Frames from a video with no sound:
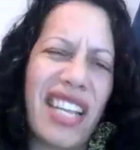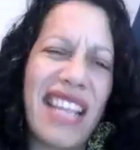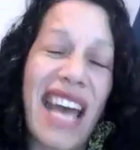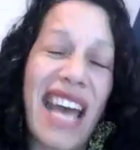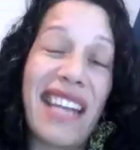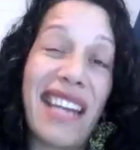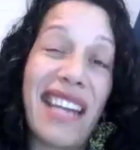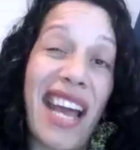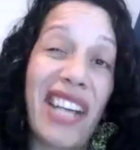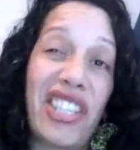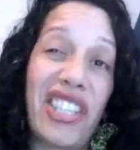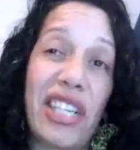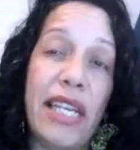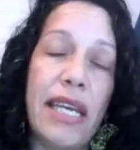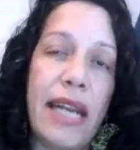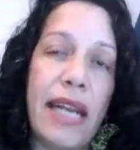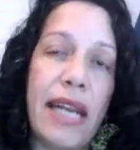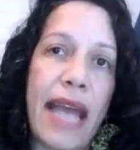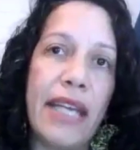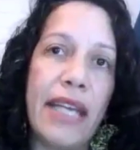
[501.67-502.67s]
And that
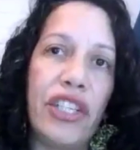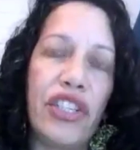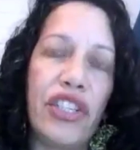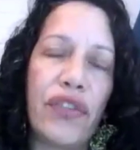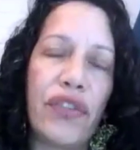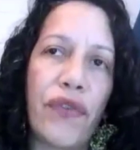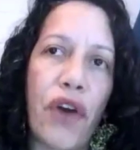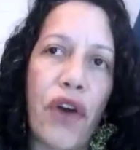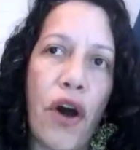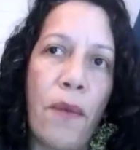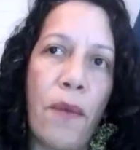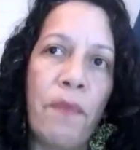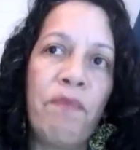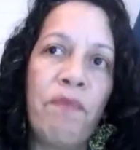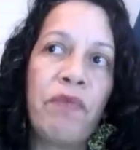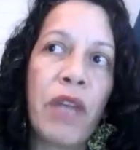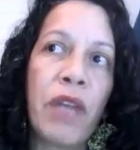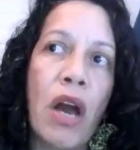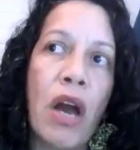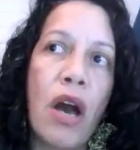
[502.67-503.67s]
actually ranged
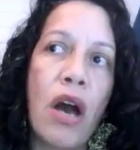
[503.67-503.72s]
from